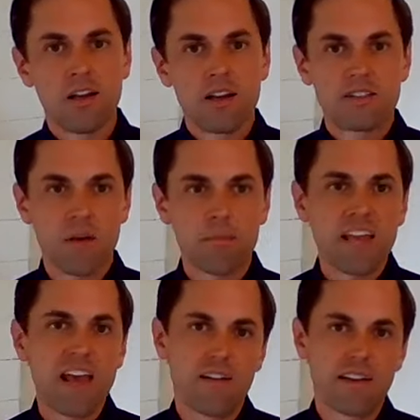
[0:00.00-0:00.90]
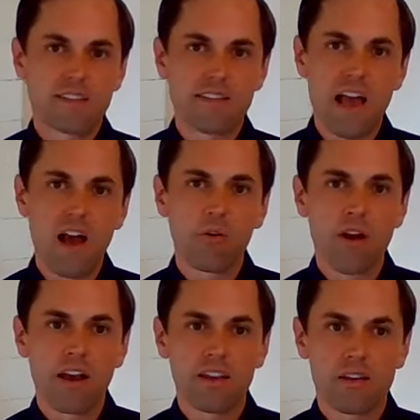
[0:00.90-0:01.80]
some counties
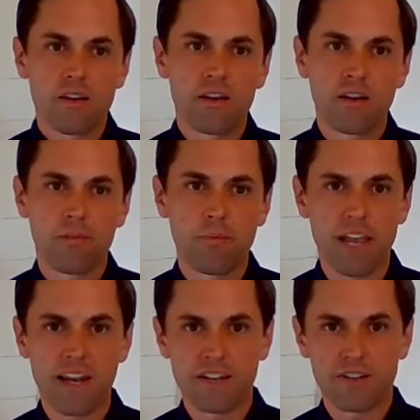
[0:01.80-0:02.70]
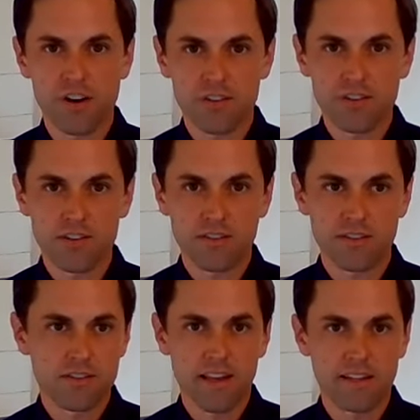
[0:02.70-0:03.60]
outright banning churches
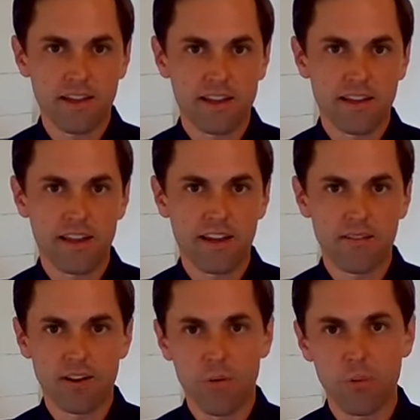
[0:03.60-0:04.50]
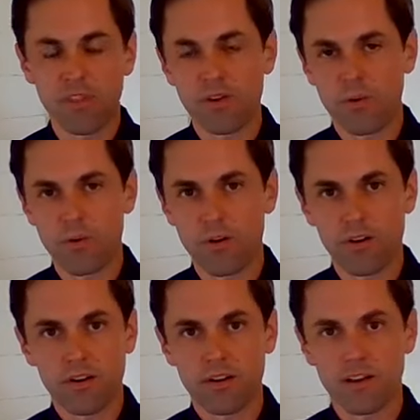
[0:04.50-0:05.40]
and saying they can't even open the
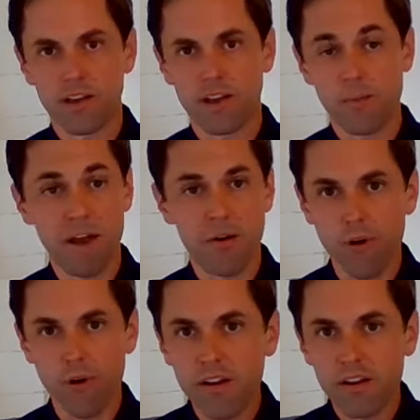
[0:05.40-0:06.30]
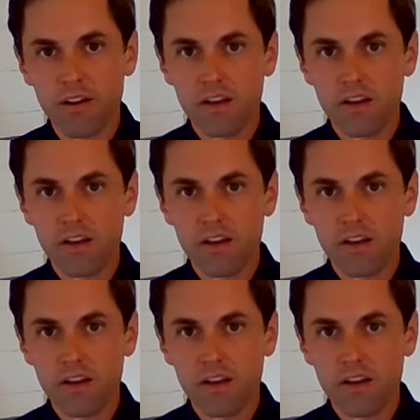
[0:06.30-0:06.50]
door no matter what.